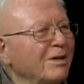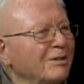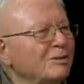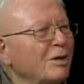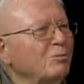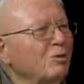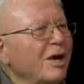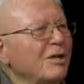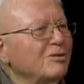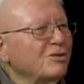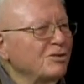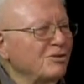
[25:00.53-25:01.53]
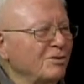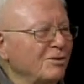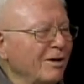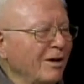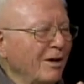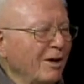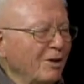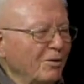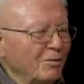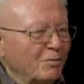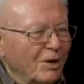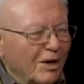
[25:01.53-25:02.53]
some transition
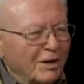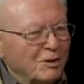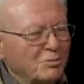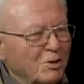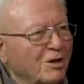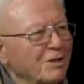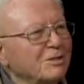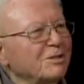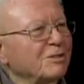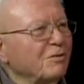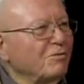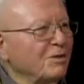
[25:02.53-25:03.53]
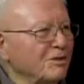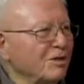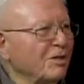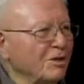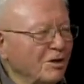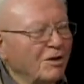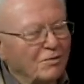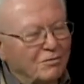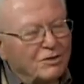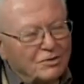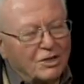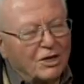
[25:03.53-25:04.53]
in my experiences of visiting right.
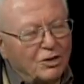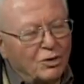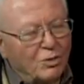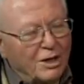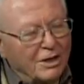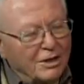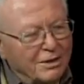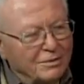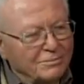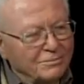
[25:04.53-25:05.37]
visiting New England.